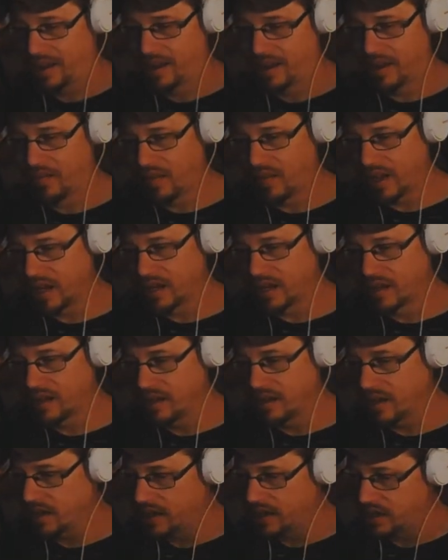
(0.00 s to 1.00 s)
And
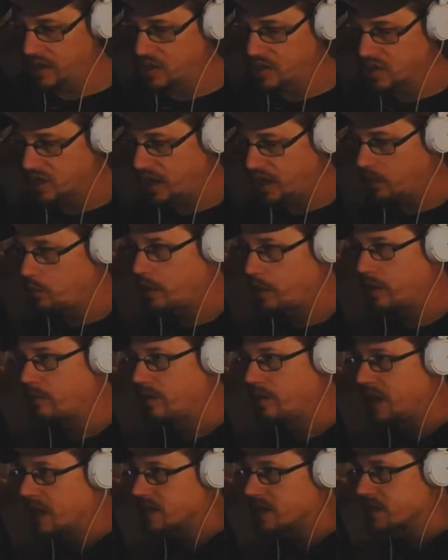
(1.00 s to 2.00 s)
then each night we
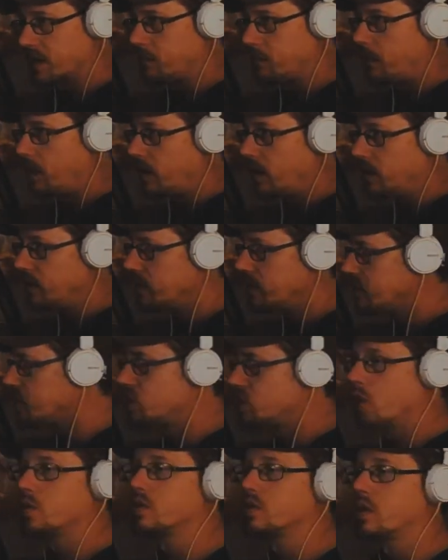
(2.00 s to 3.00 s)
have guests come on. The
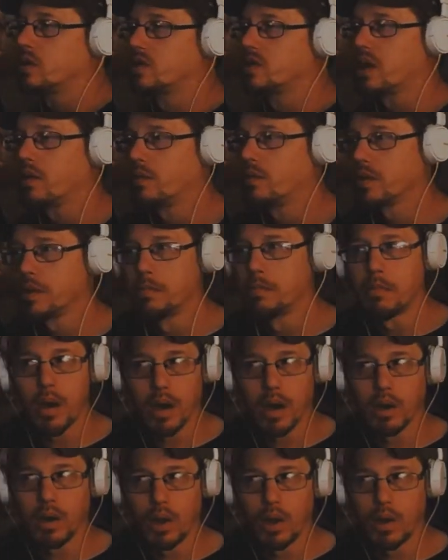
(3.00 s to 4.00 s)
show starts off with a
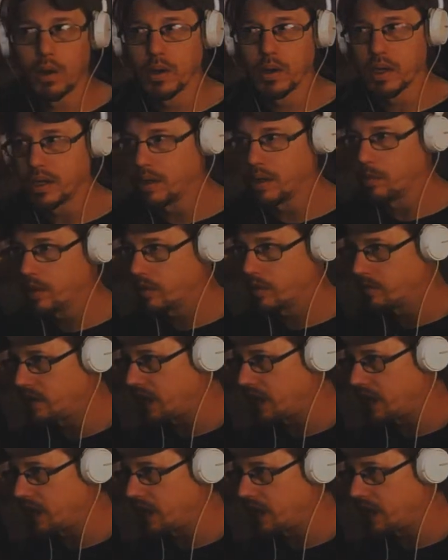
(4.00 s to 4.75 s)
monologue, and then we have